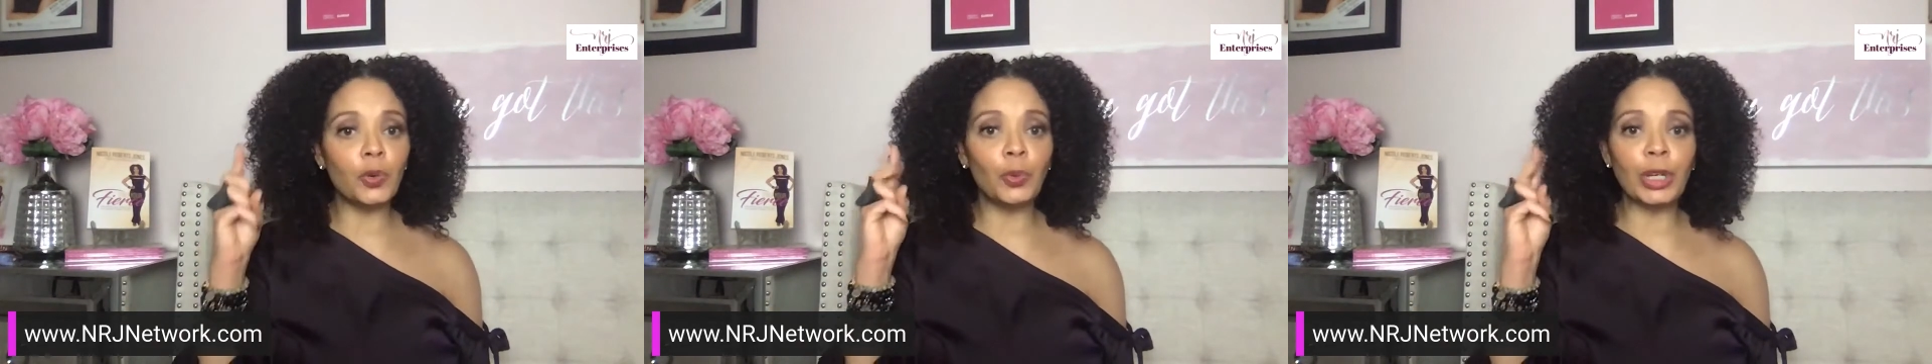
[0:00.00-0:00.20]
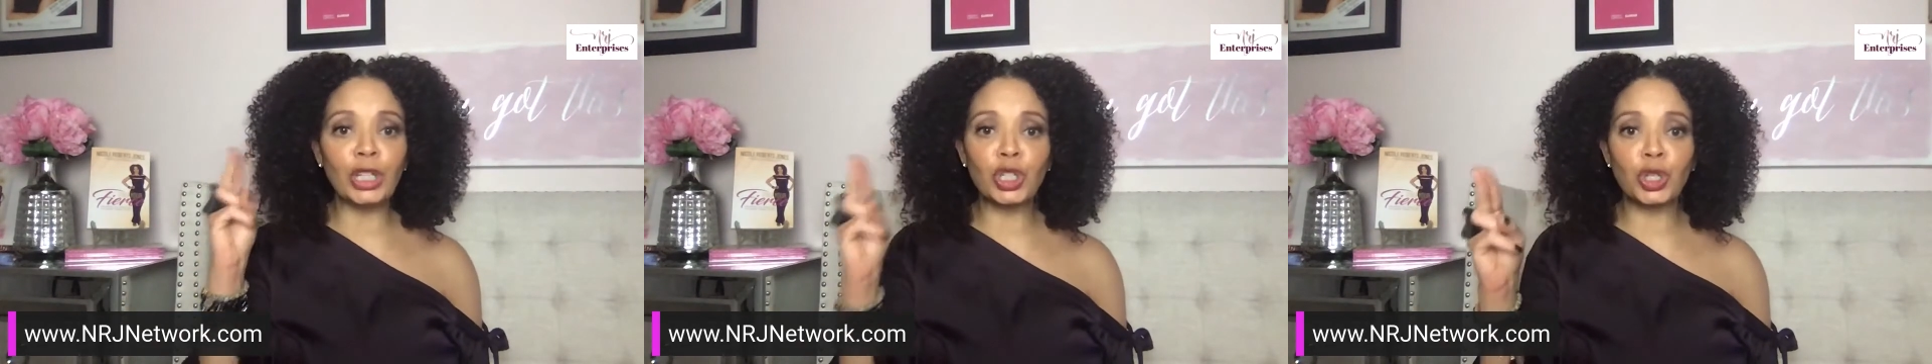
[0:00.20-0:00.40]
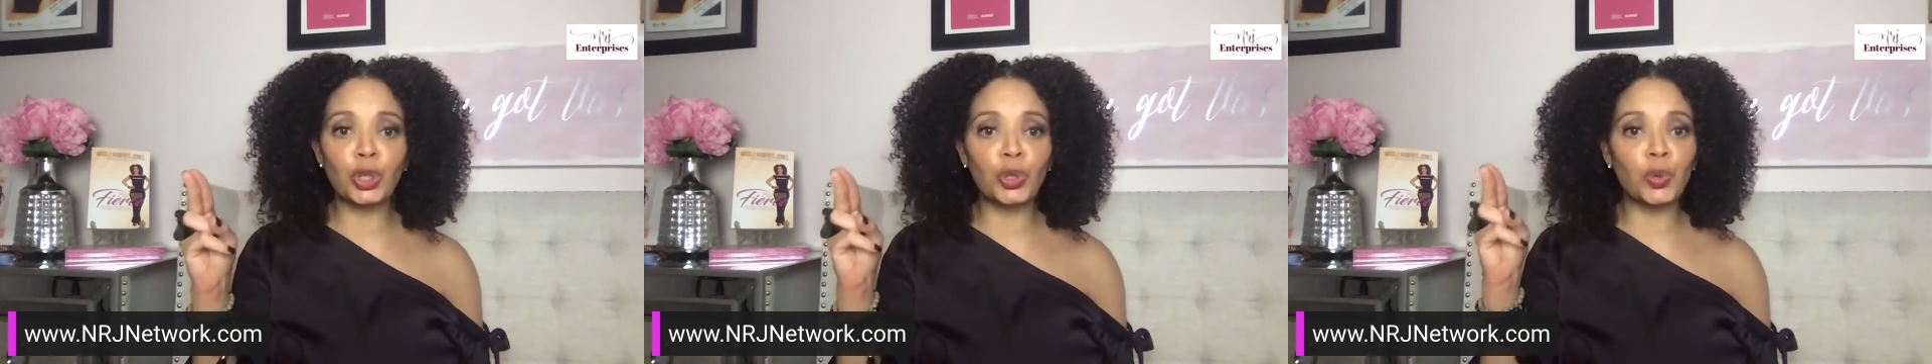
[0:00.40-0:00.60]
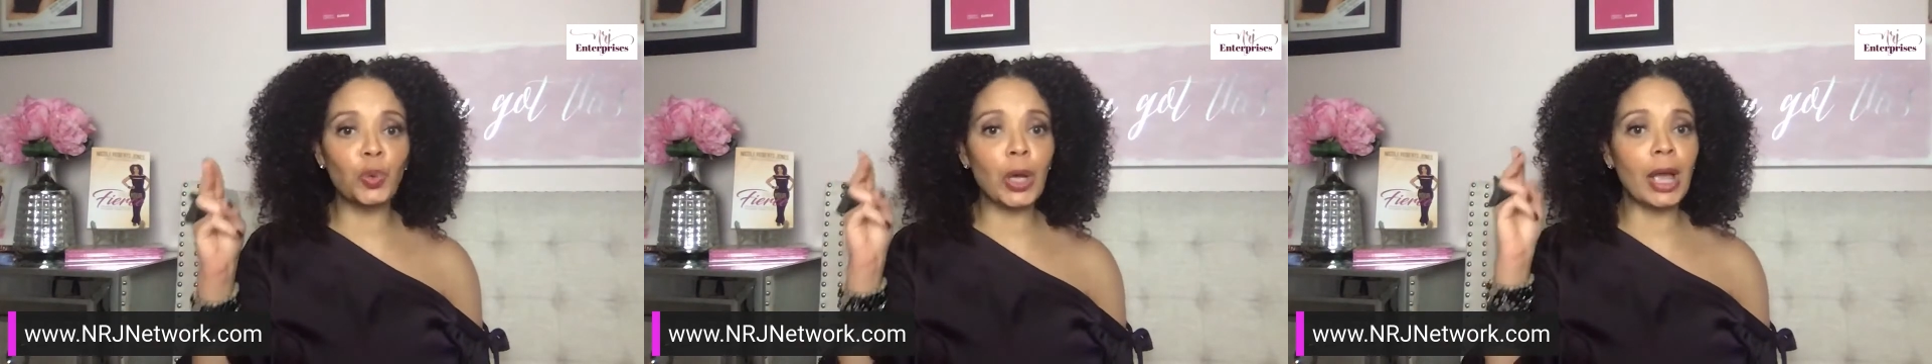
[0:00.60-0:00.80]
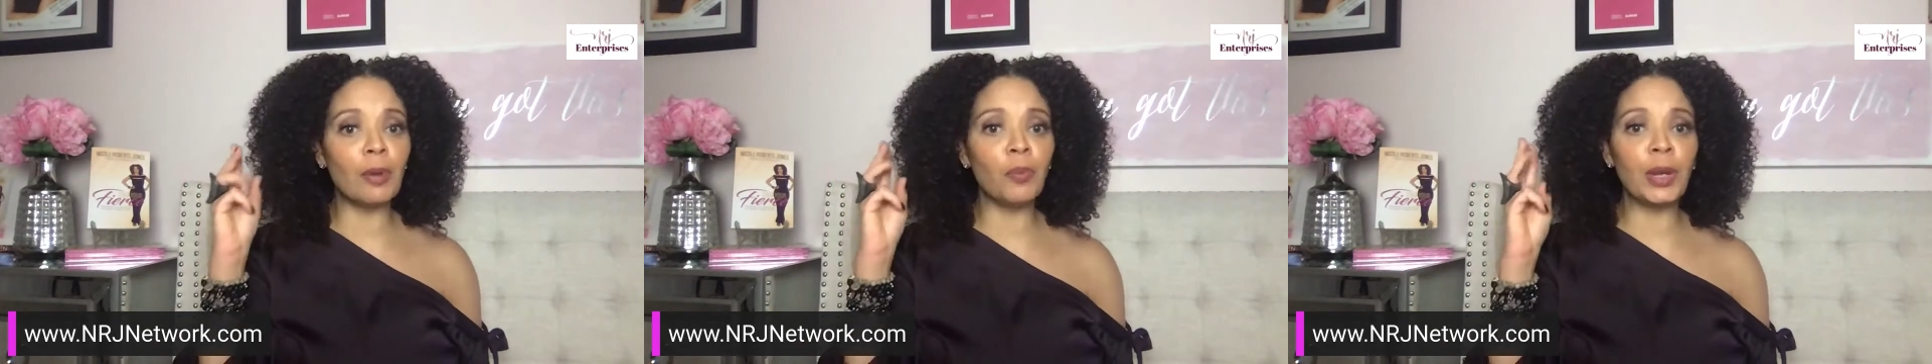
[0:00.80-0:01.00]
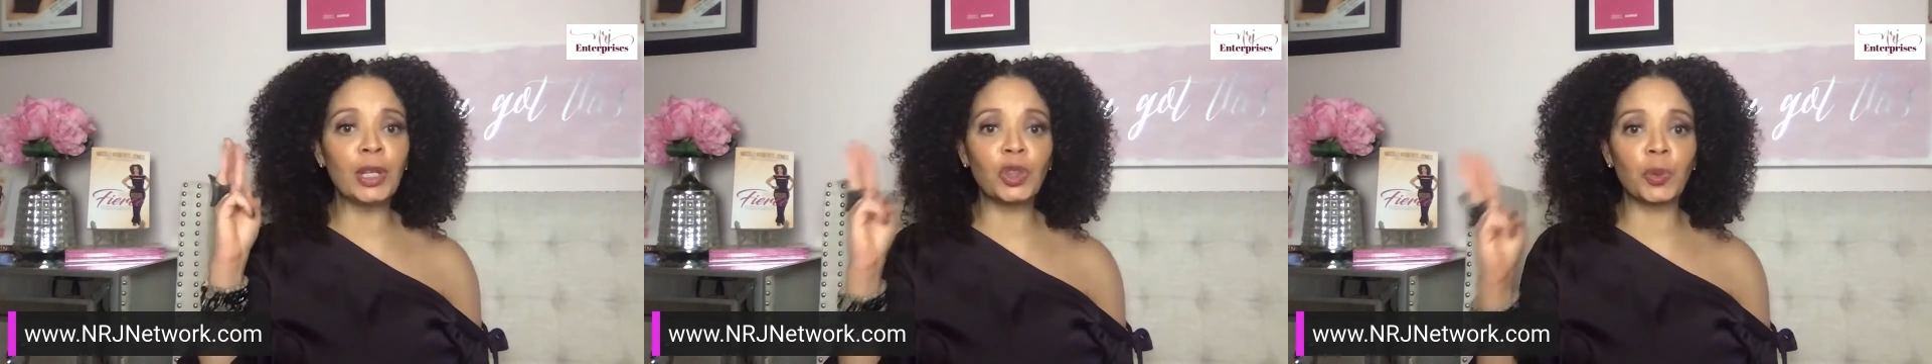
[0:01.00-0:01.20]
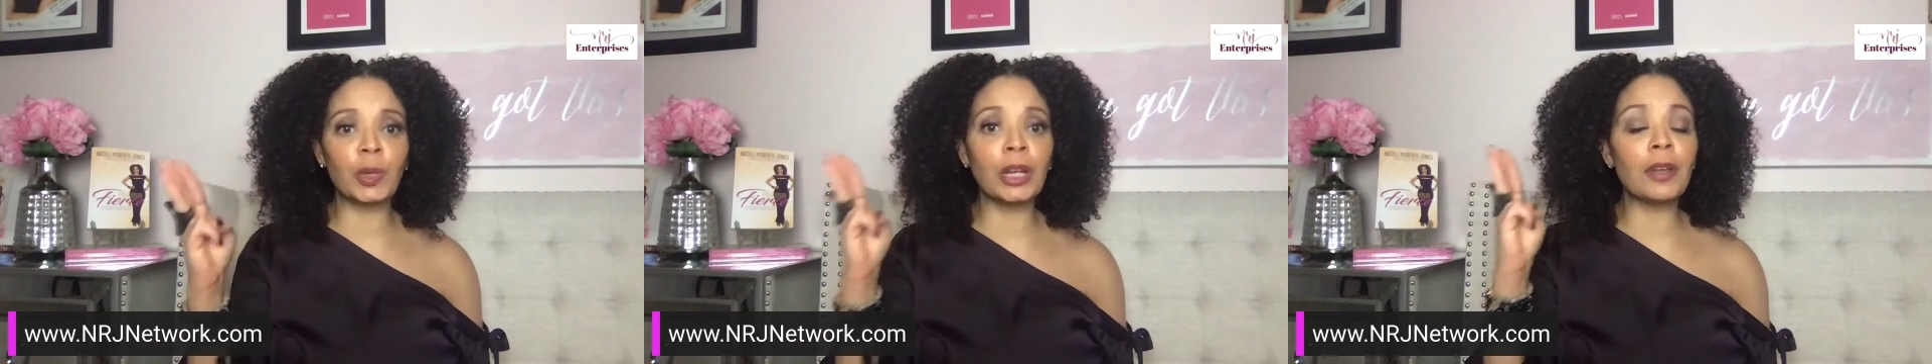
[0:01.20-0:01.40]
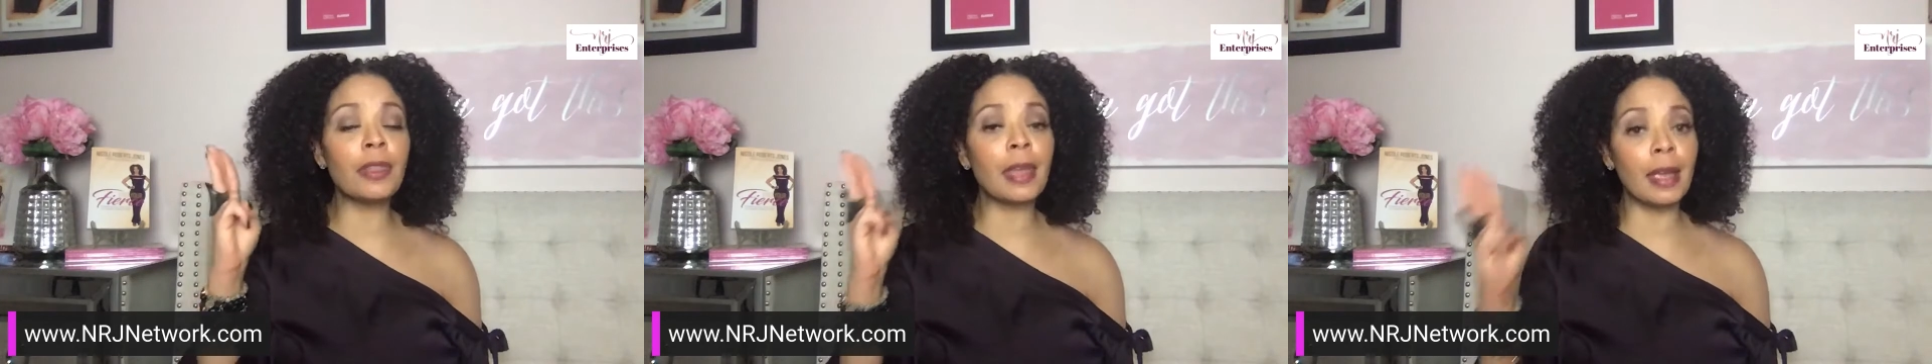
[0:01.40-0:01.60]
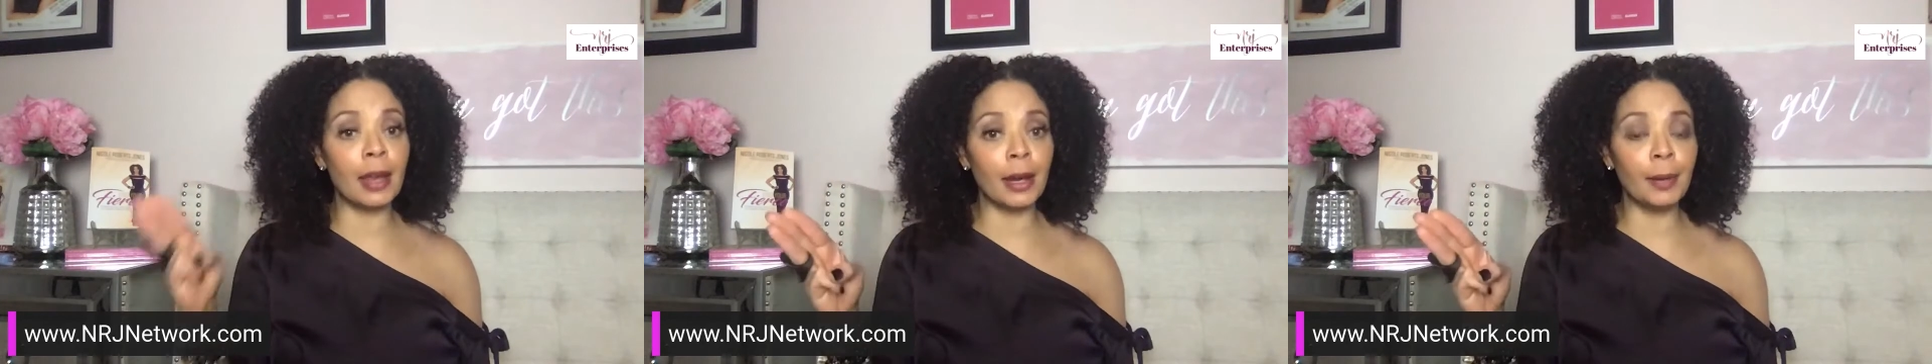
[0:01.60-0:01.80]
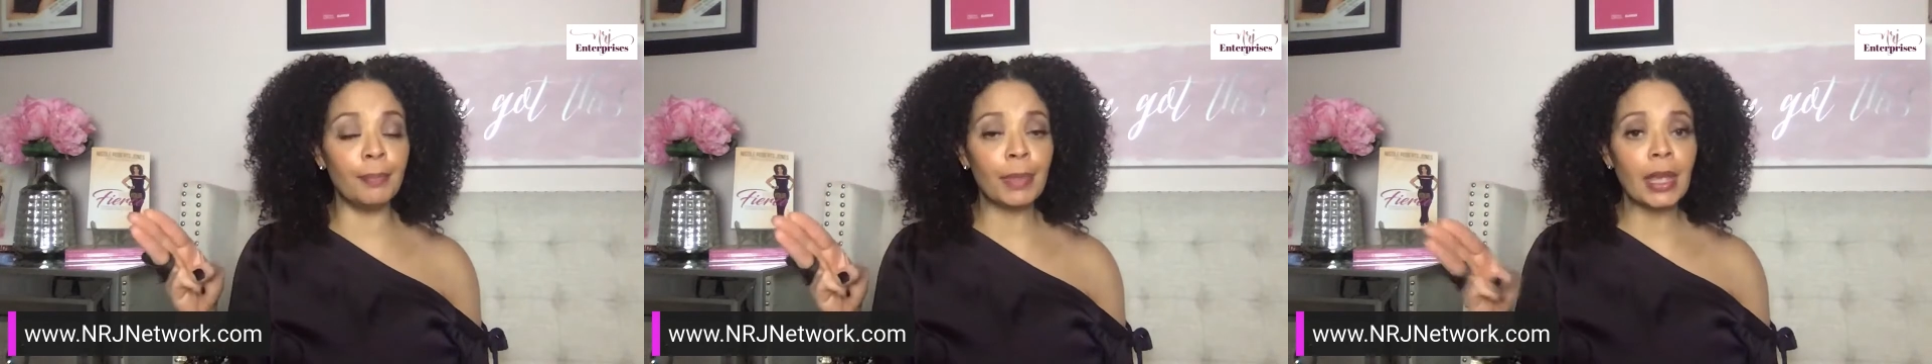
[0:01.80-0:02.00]
week 2, and week 3 are
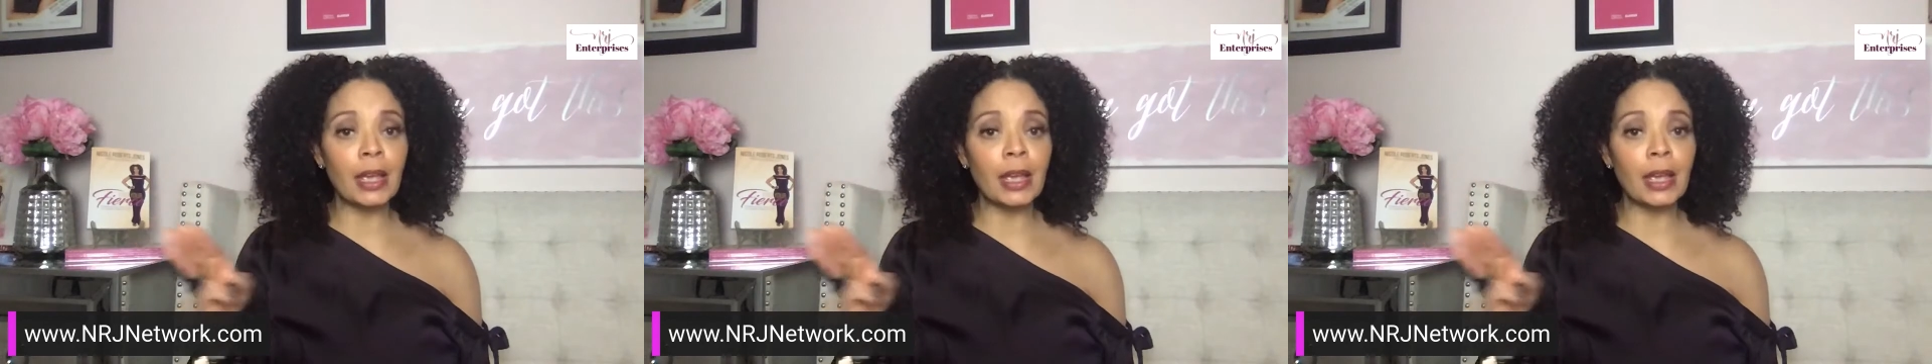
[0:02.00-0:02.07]
there.